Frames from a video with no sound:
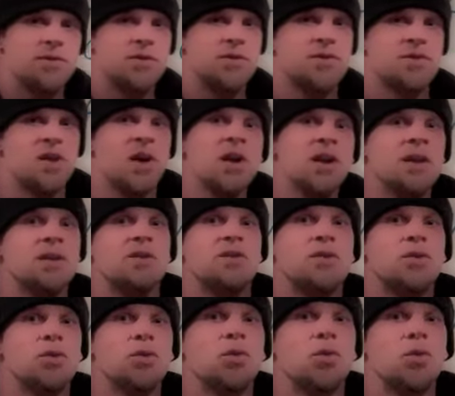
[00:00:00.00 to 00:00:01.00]
of you studying
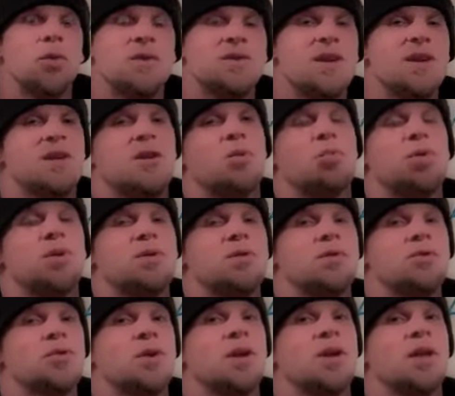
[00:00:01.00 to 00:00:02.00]
to take your
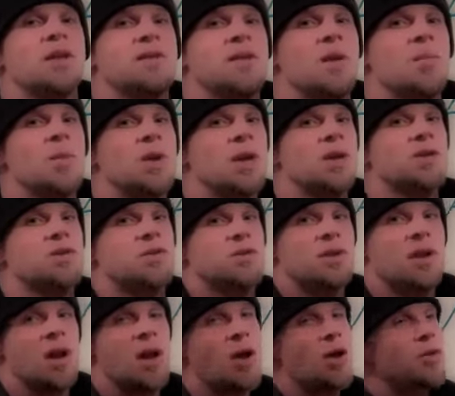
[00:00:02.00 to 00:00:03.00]
personal training examination,
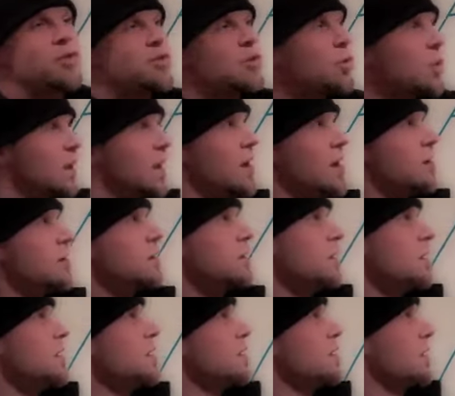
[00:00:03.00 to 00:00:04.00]
I also
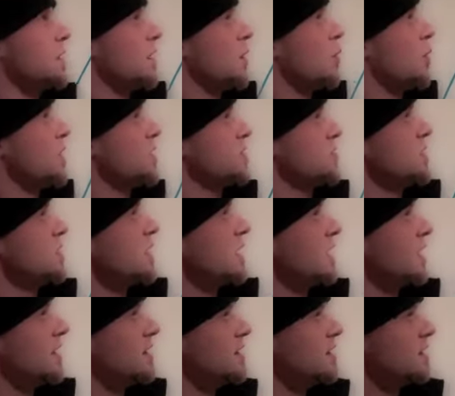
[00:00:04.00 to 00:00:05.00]
guarantee you're going to question
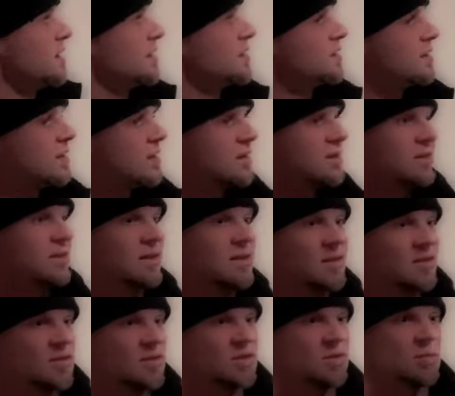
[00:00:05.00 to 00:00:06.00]
like this. This
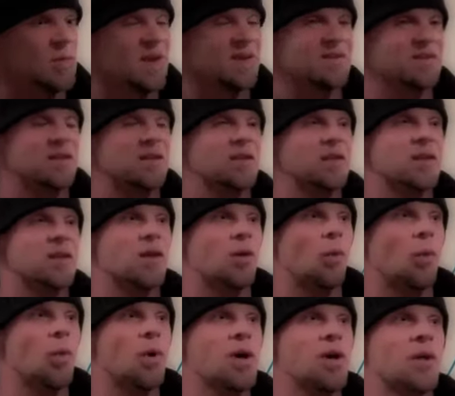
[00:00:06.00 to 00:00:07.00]
is basically,
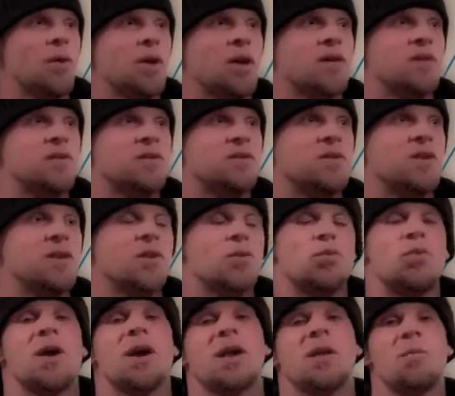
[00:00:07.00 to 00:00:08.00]
what is the
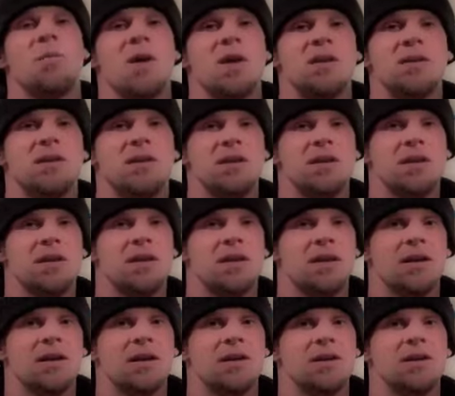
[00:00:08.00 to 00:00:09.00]
recommended
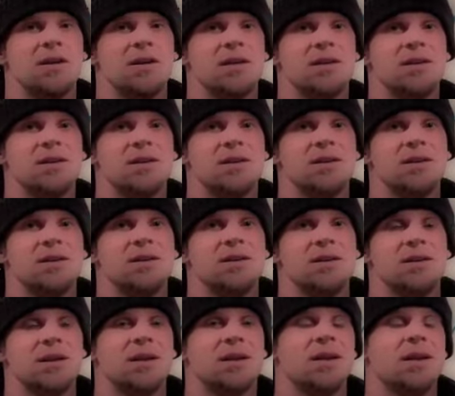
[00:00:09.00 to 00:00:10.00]

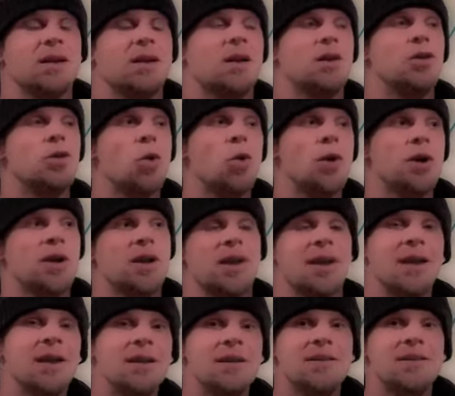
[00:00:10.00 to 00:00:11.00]
caloric
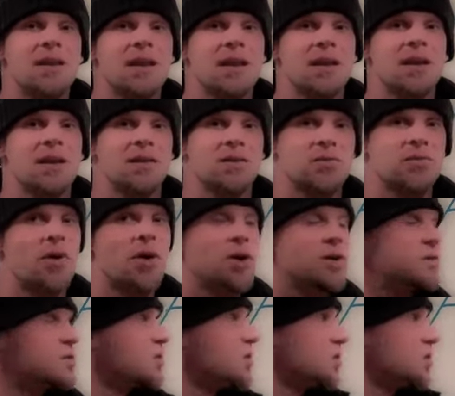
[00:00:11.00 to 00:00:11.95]
intake as far as the